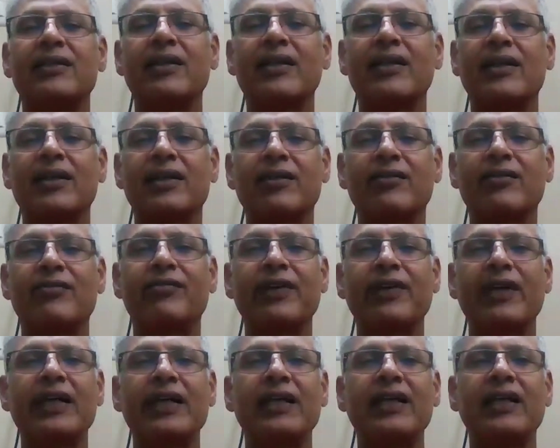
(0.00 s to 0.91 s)

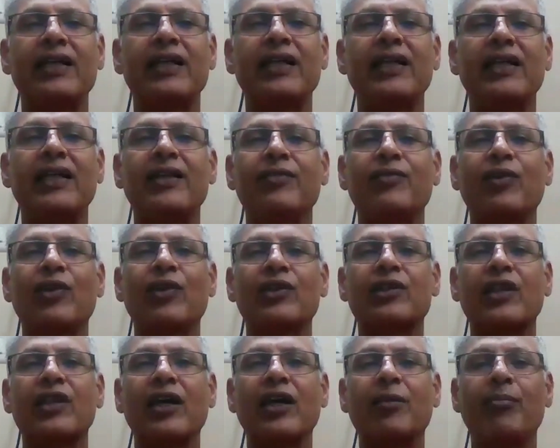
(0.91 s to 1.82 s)
when he
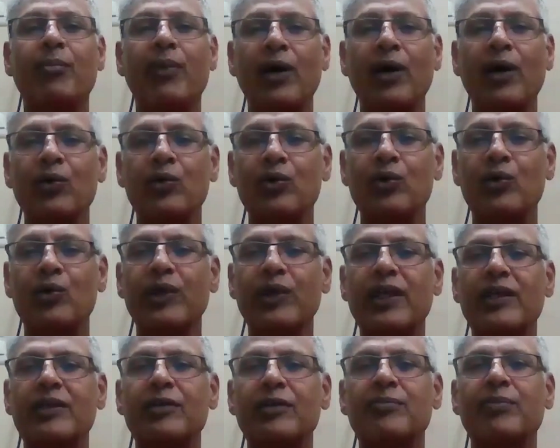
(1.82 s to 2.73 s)
was about to
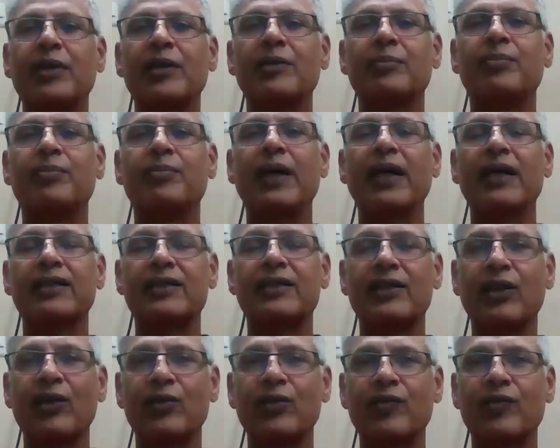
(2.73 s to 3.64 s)
get
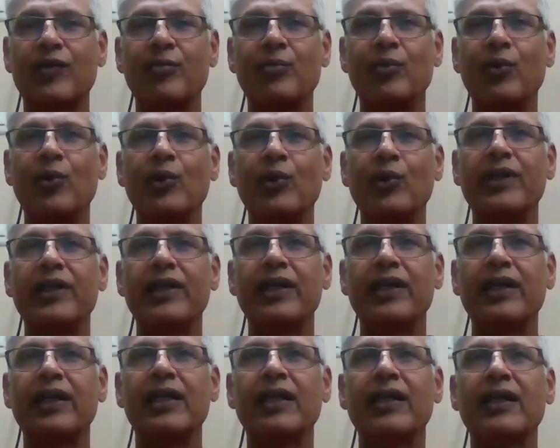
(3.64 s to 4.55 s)
passed out from
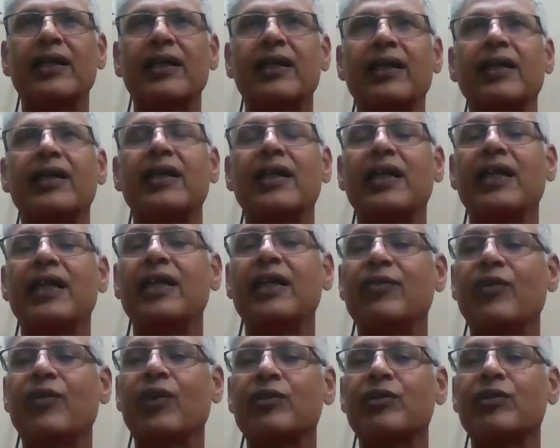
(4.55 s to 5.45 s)
OTA.
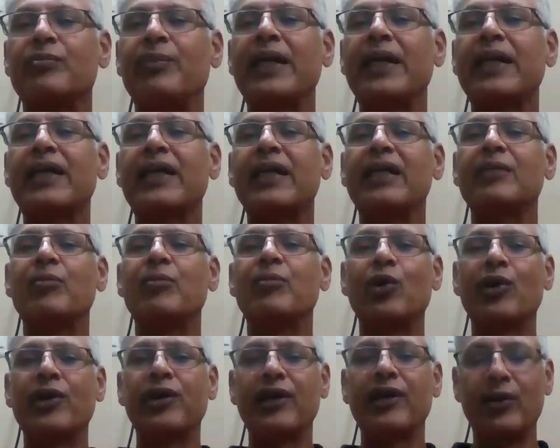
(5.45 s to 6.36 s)
He was medically
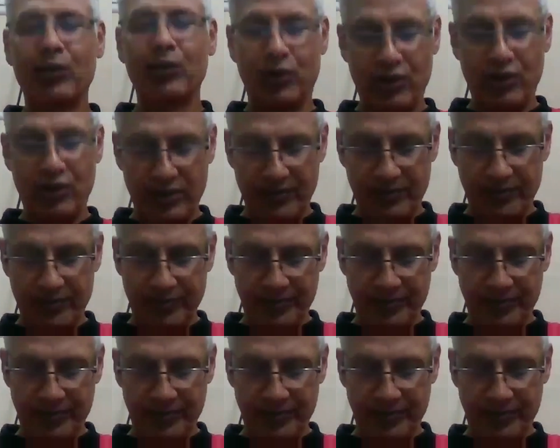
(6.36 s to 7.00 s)
boarded out.